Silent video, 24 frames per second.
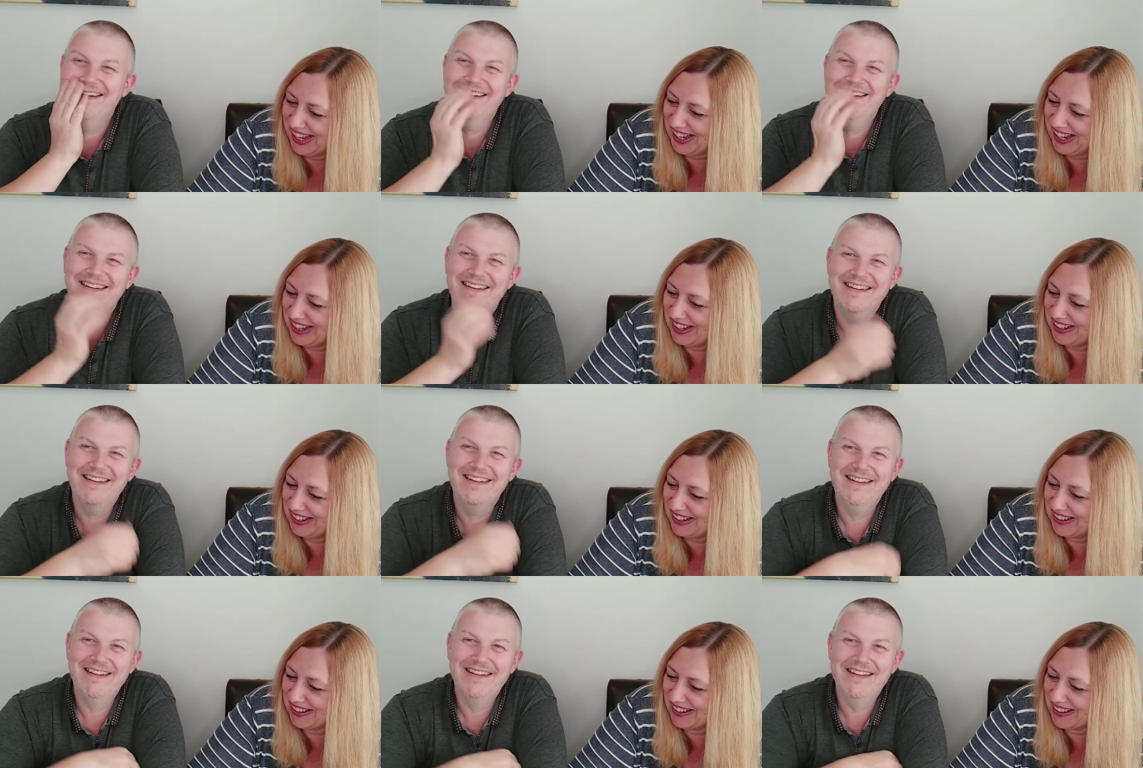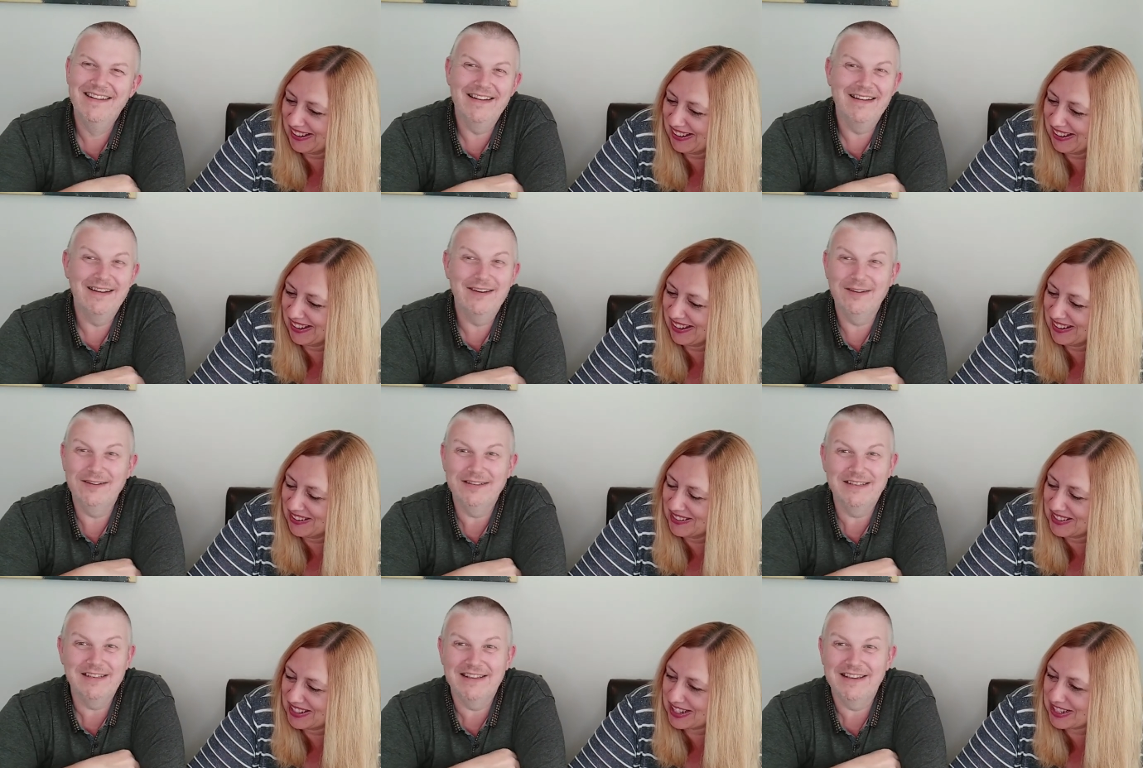Speaker 1: oh god,
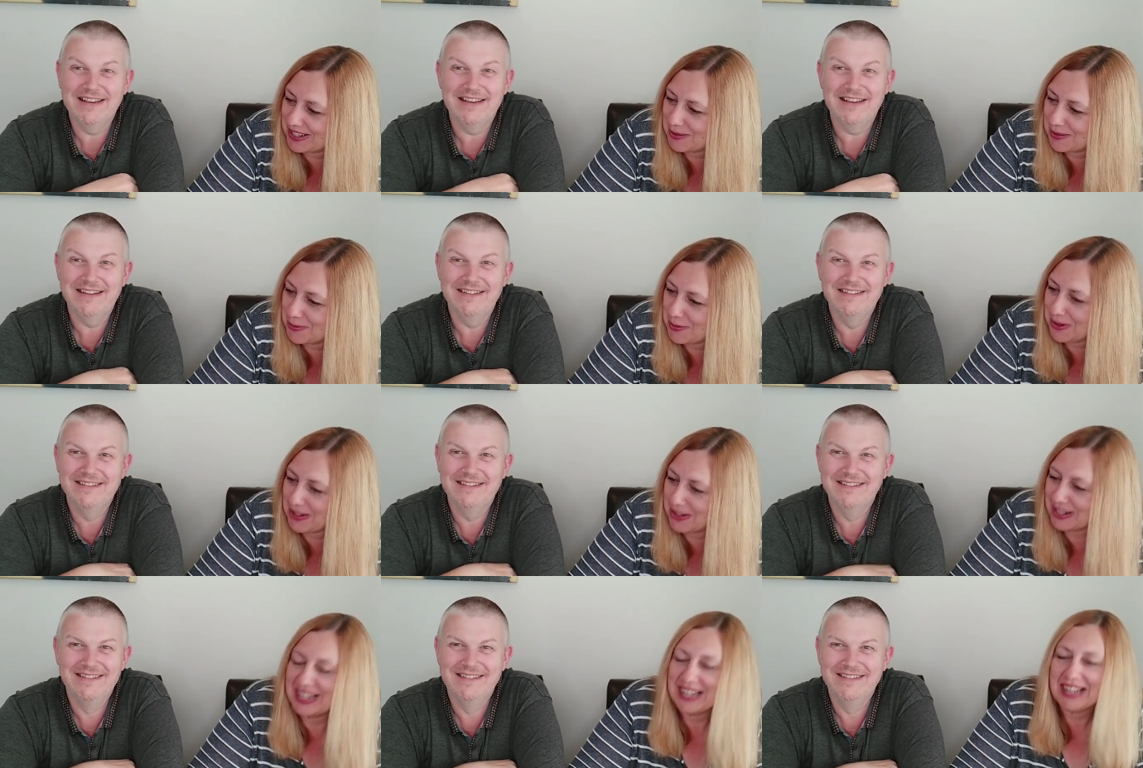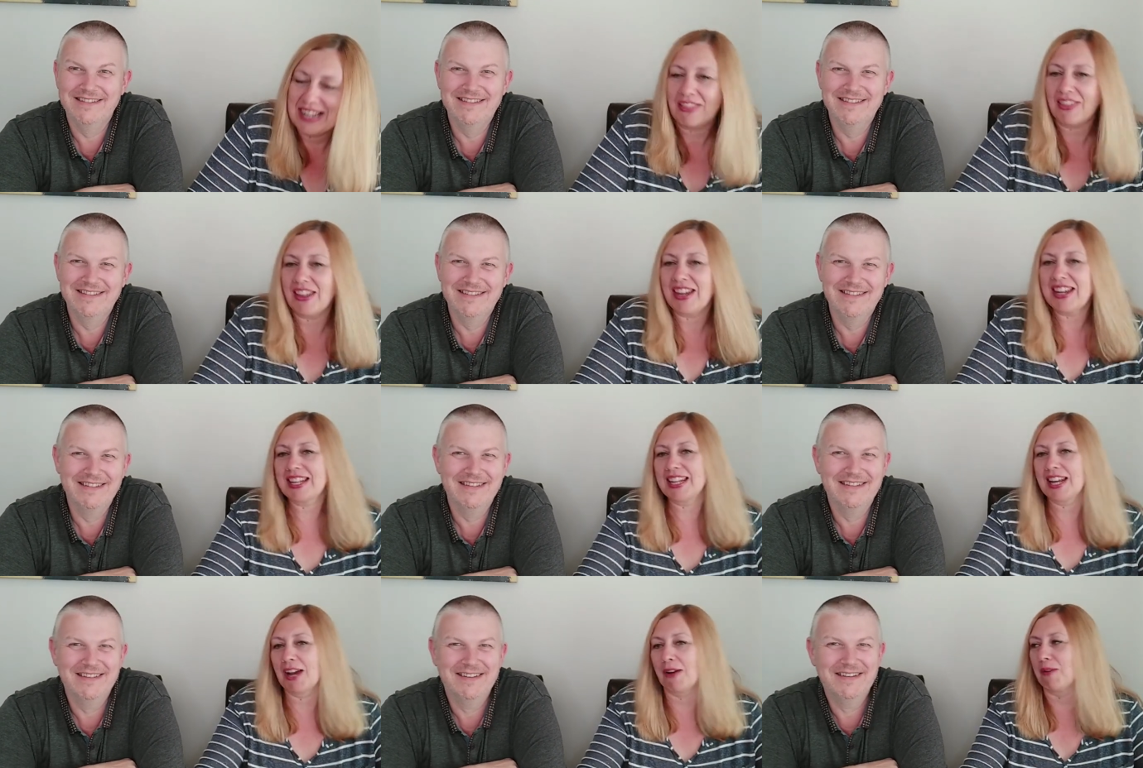oh, I'm such a wally.
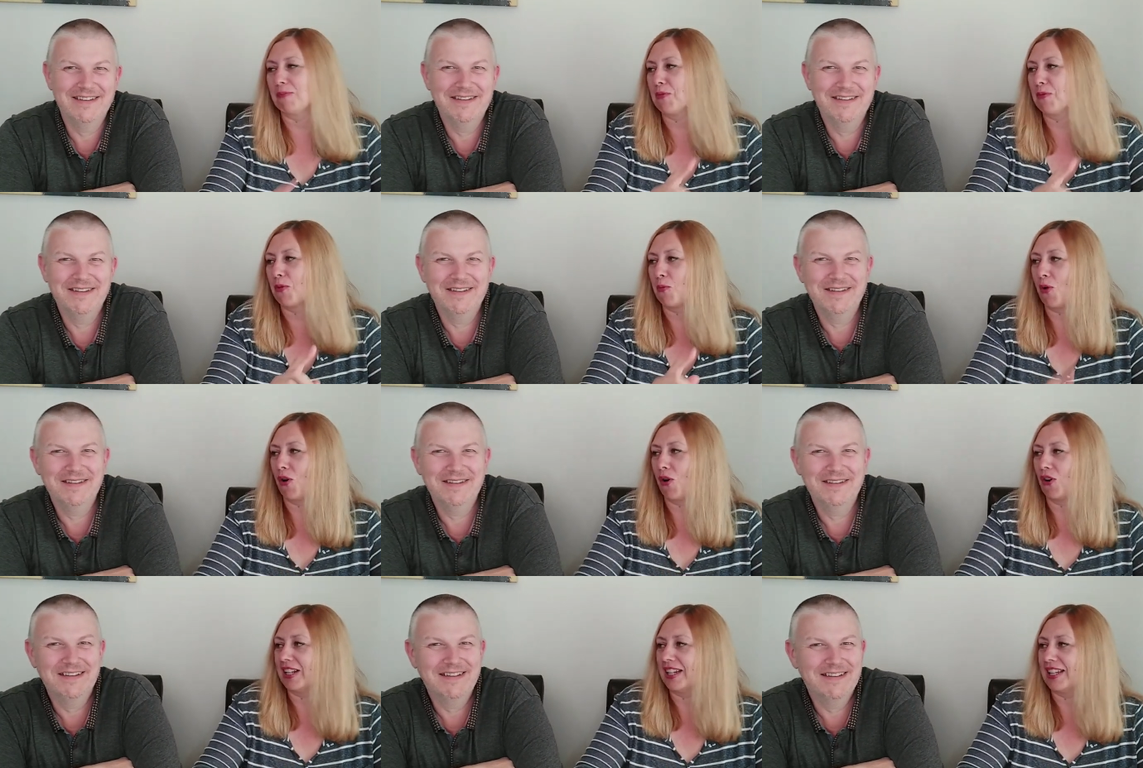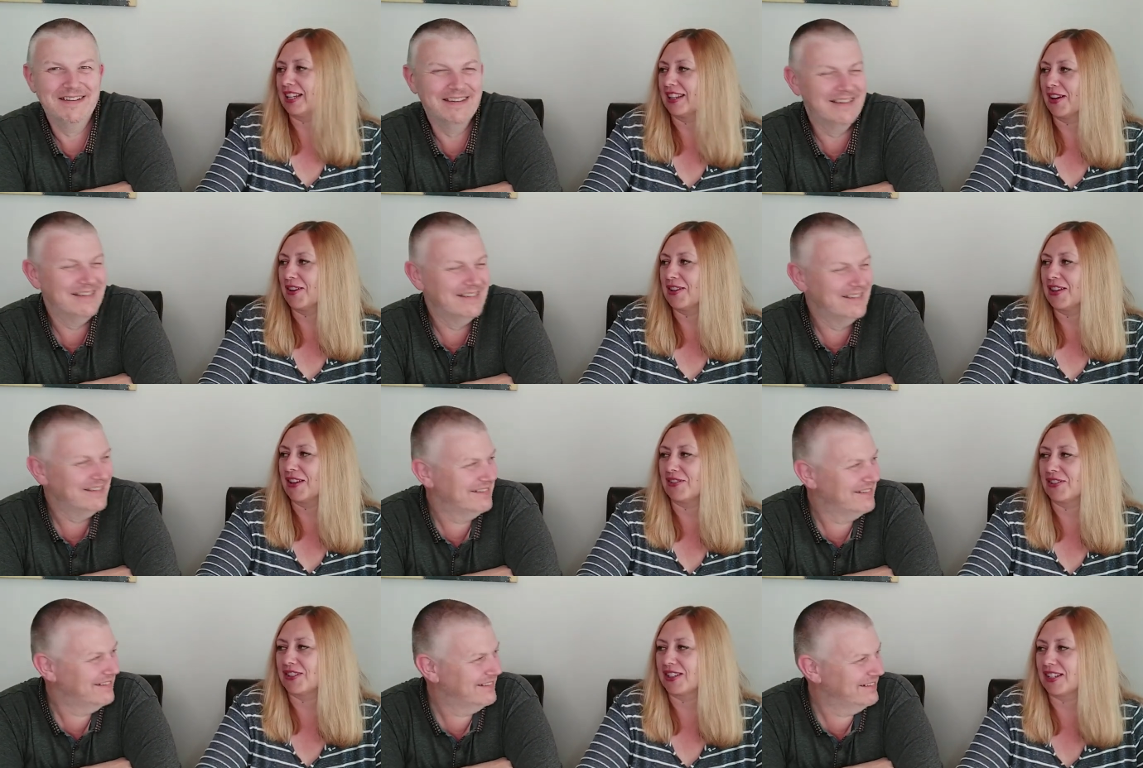They know I'm a wally
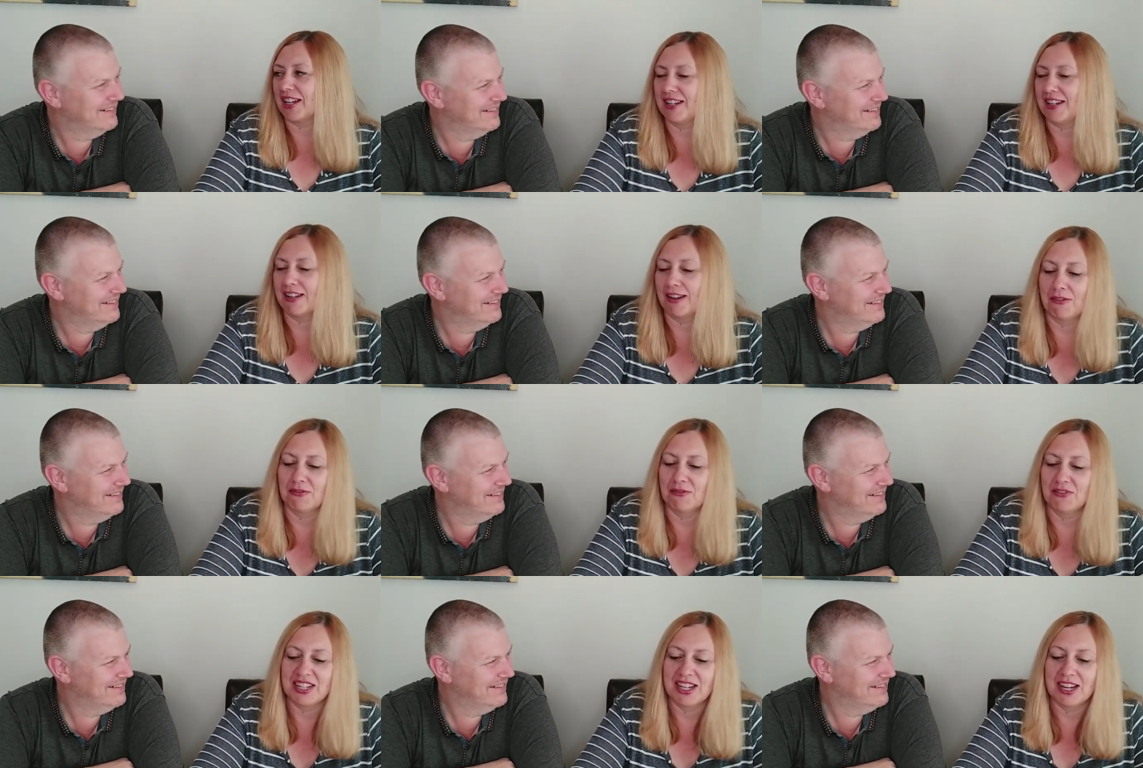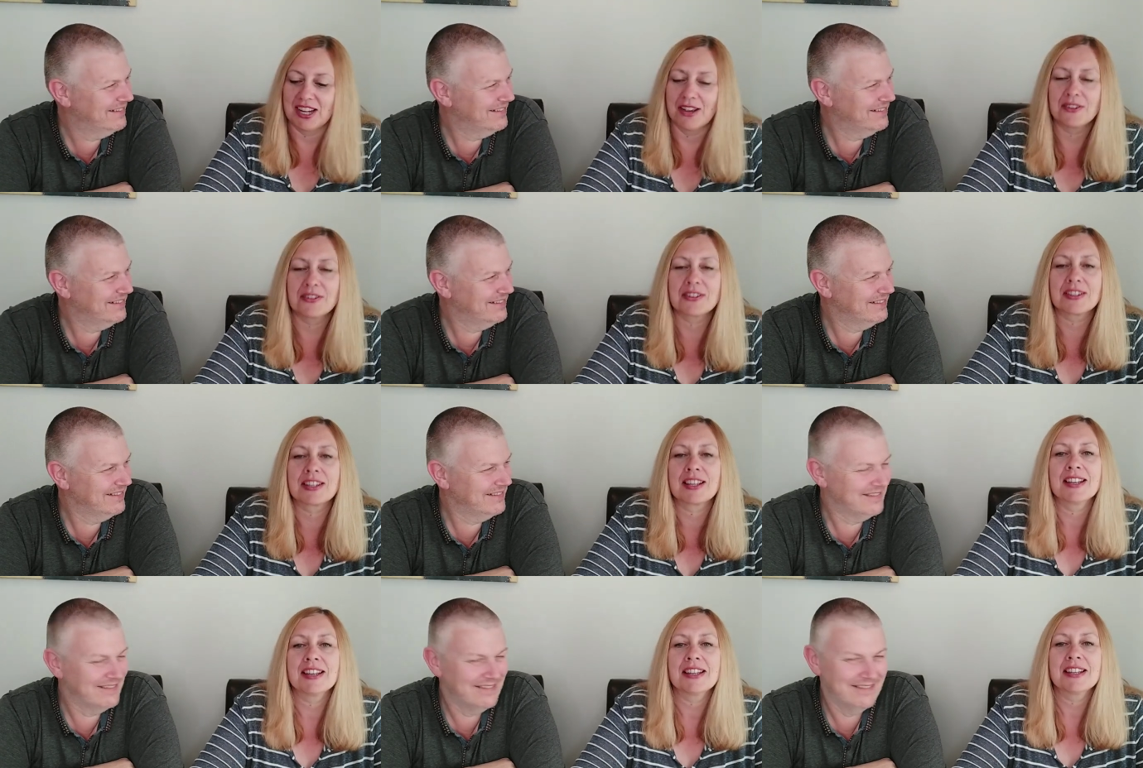though. They've seen our
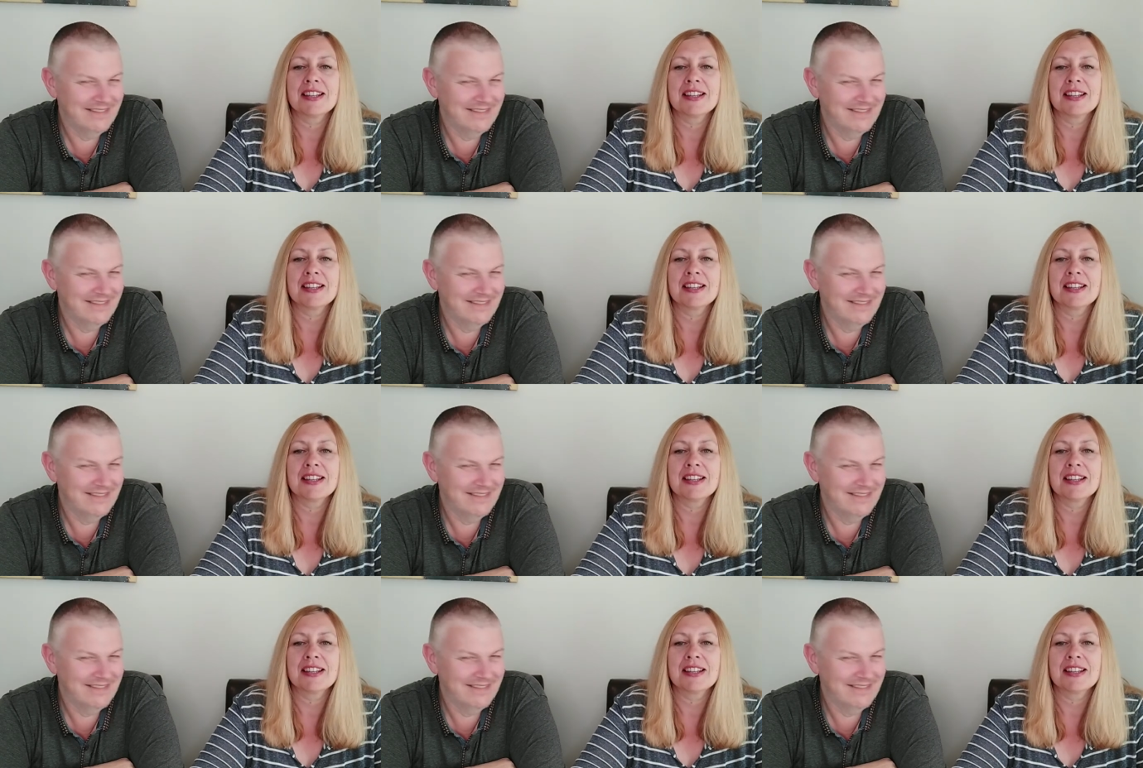videos.